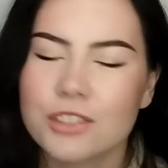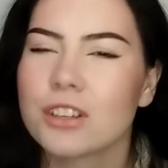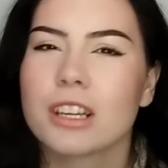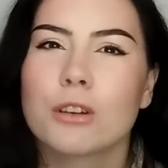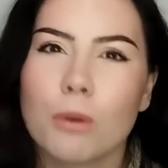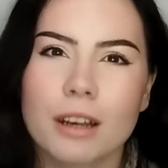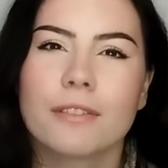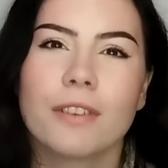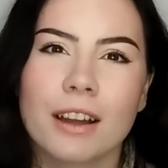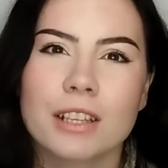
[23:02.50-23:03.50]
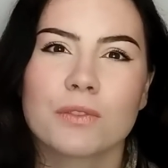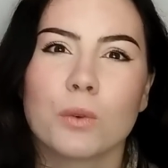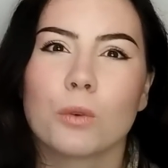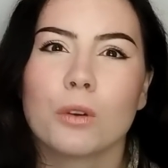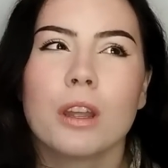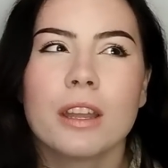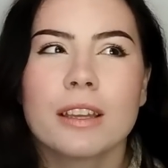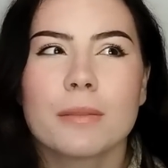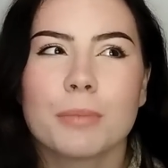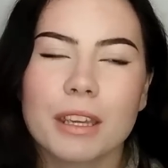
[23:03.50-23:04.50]
literally qualifies for
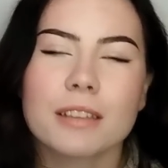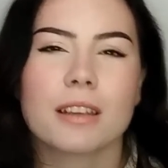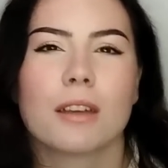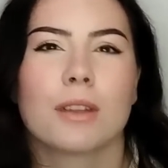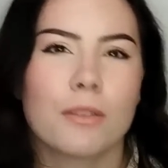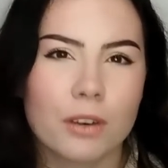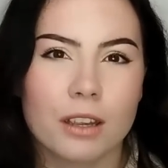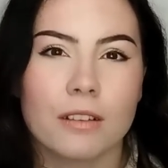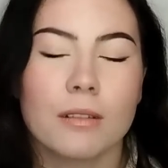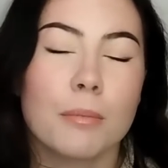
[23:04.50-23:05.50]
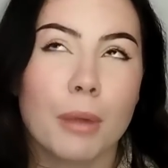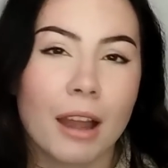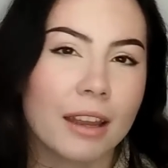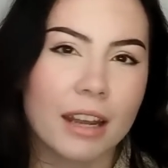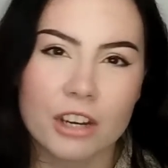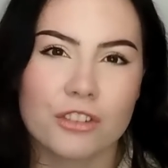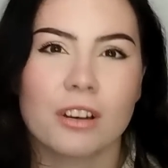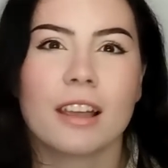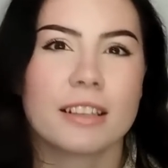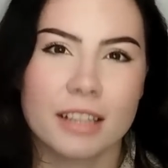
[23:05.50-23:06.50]
being South African by
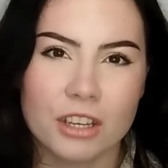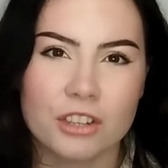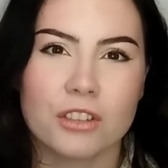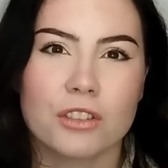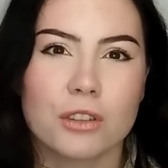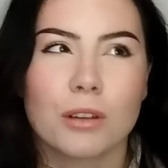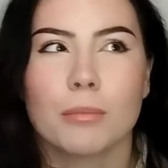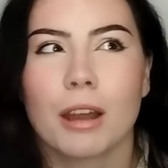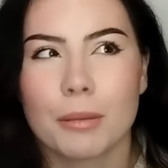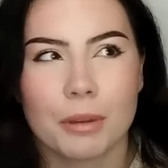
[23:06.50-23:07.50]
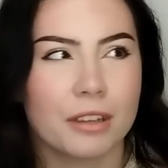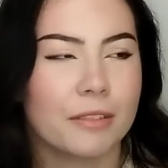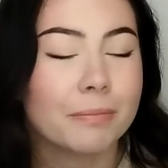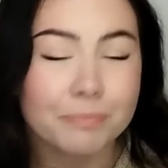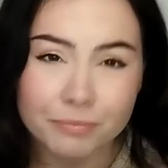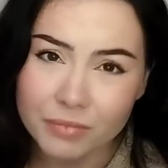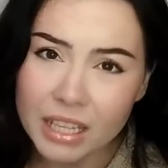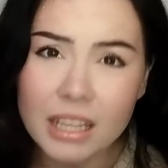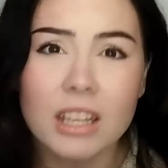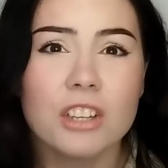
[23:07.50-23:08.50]
naturalization. So in my opinion,
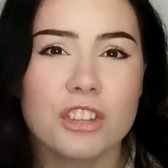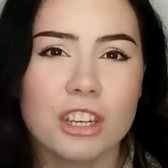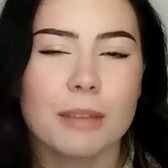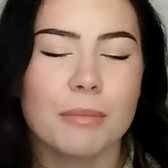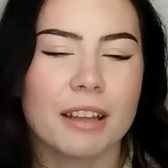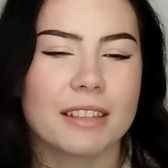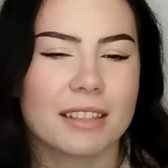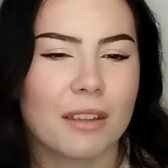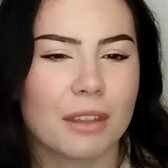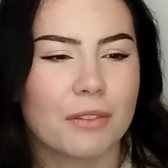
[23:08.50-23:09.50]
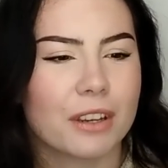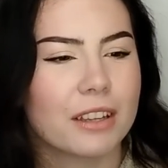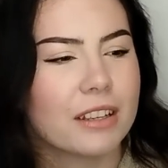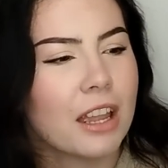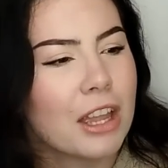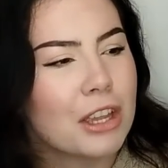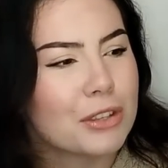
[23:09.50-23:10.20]
Chidimma is South African.